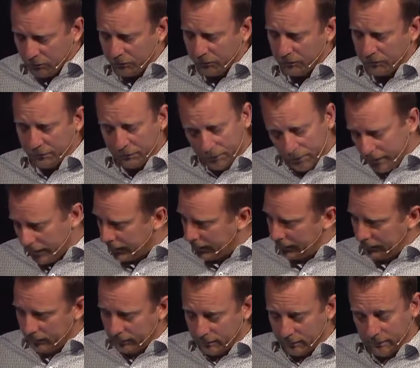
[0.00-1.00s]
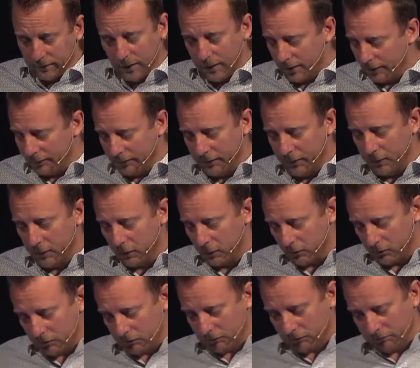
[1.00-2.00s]
for free, not in the
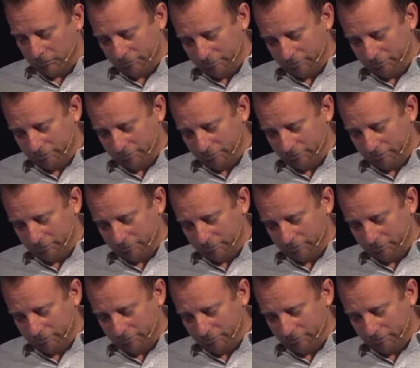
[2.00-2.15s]
notes.